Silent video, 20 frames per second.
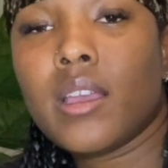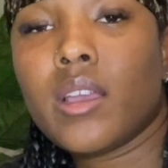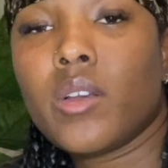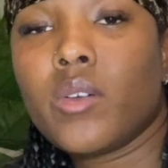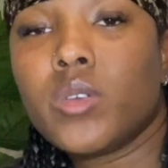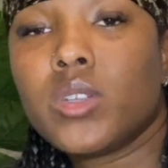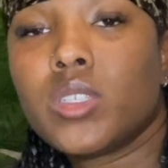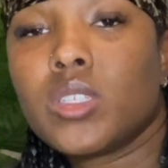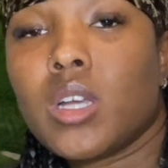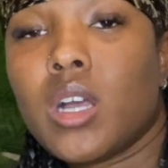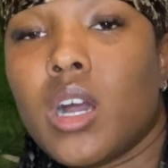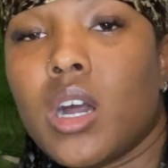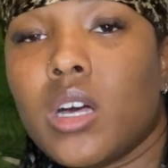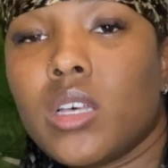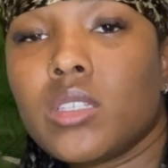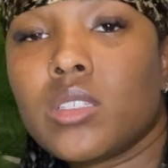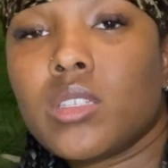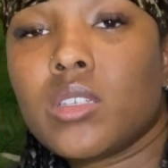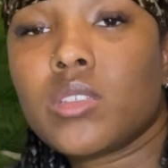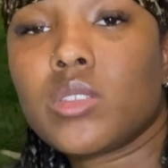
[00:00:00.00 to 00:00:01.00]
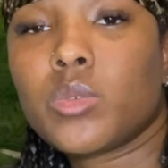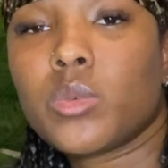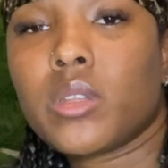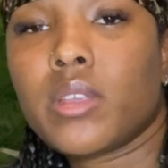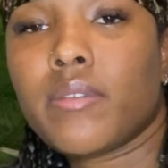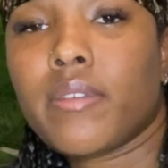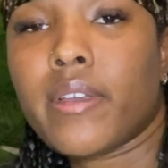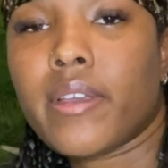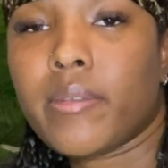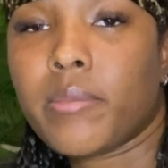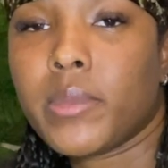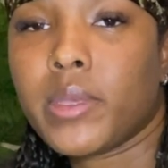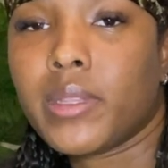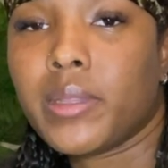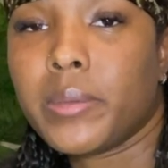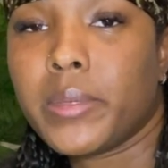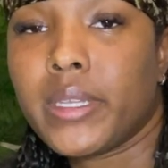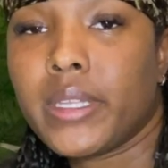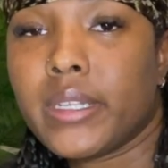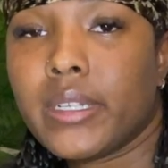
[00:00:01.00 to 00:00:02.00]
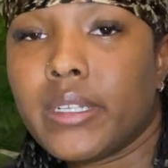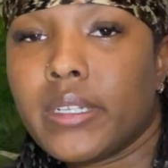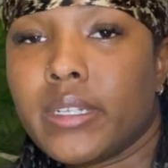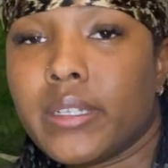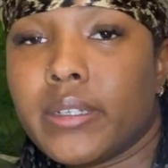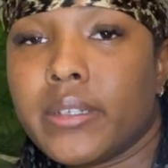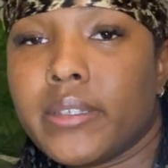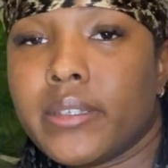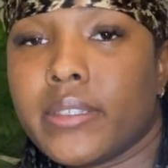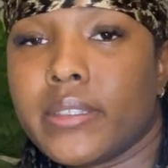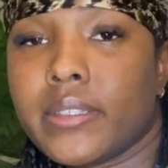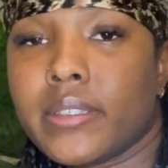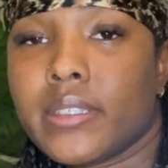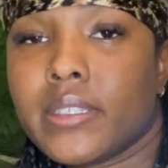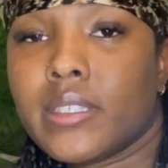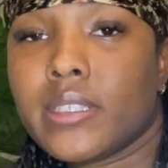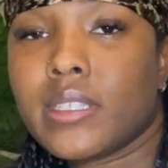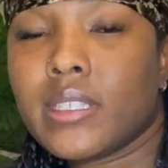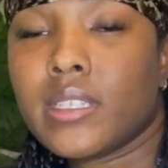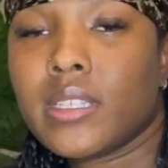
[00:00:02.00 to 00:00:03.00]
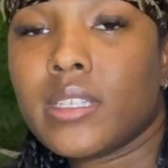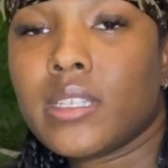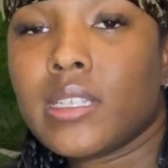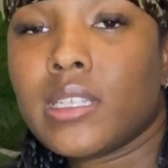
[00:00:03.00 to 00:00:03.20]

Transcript: which are also 25 millimeters.